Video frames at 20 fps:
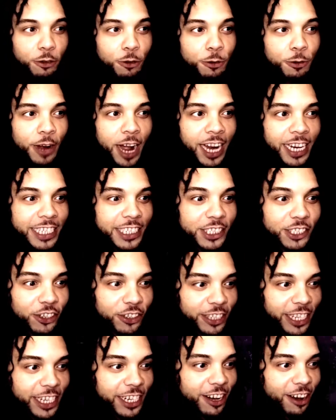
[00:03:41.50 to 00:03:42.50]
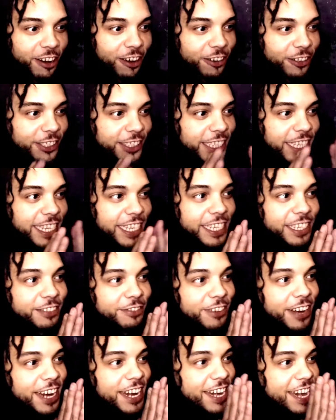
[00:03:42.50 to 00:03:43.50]
Ooh, I can talk like Carl
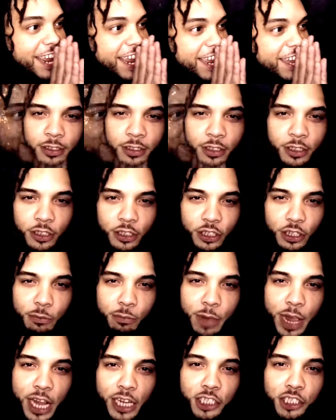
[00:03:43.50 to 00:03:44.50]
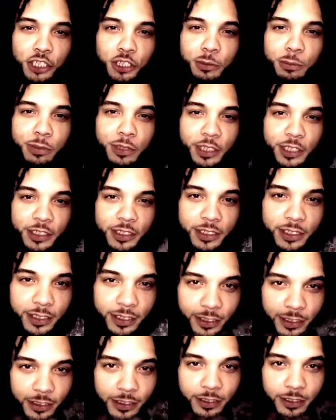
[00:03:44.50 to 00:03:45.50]
Sagan right now. Imagine a
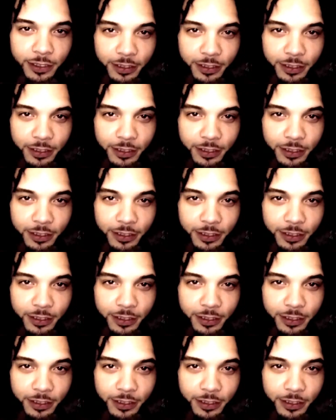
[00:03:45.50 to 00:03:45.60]
place.